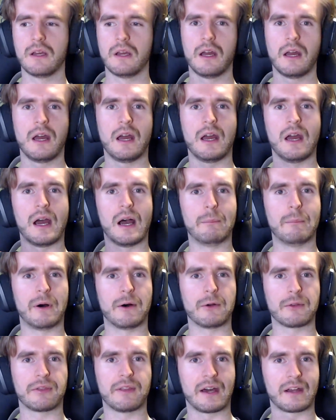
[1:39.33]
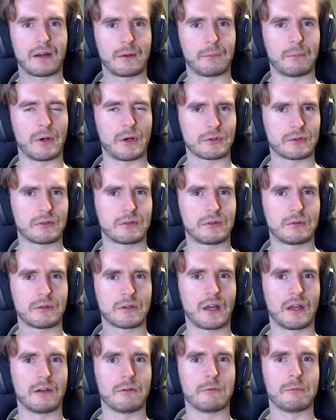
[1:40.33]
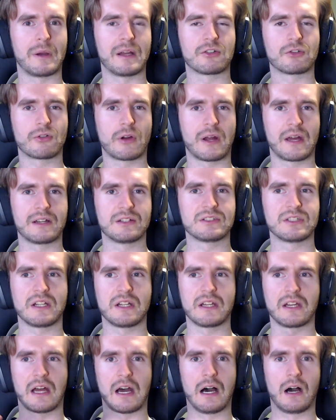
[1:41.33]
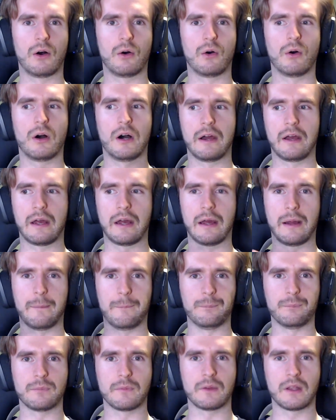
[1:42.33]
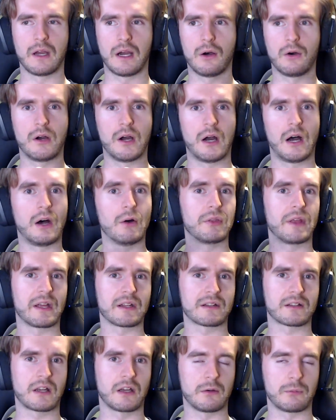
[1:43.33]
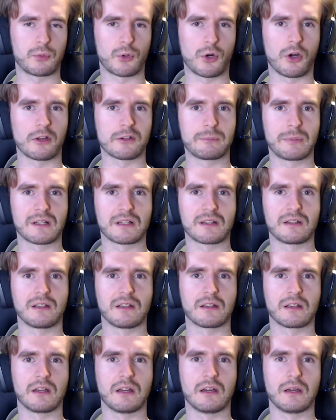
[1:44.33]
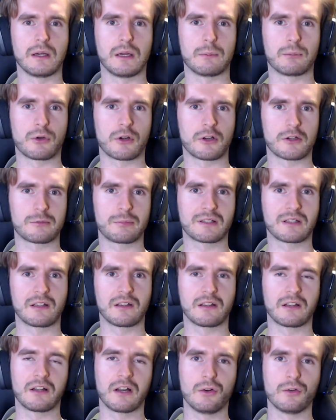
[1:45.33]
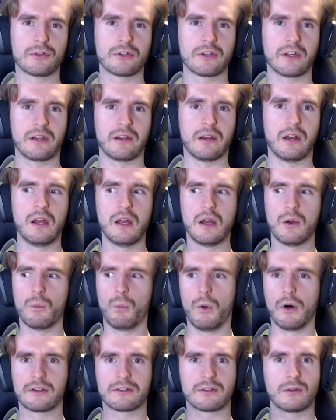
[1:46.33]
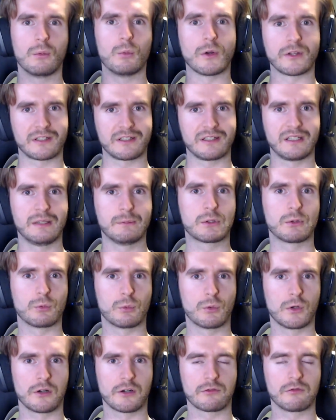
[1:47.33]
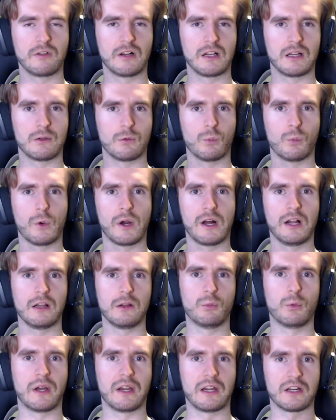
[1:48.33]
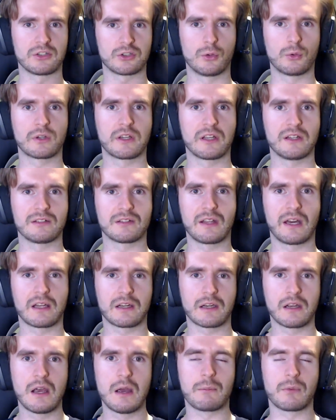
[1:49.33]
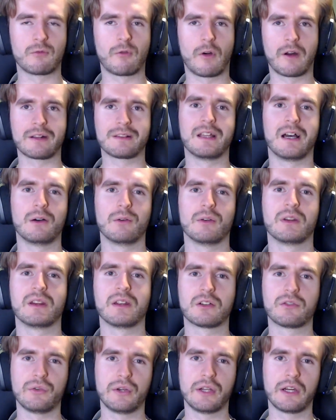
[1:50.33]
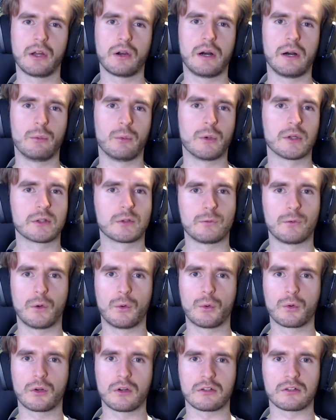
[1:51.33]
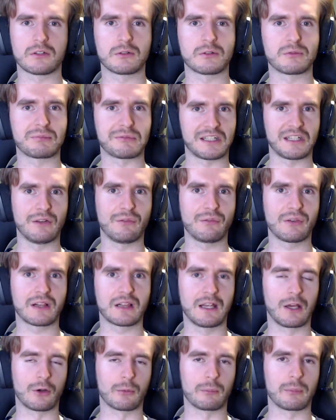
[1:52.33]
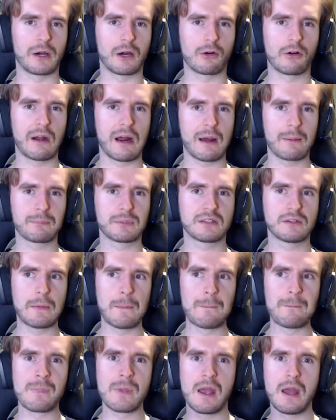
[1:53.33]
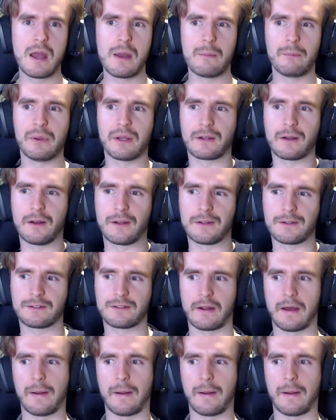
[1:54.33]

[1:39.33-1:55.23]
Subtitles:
uh, about kind of my strategy and how that kind of prospecting goes, and what seemed to work real well when I showcase that. But right now in this video, I want to focus specifically on Power Apps, because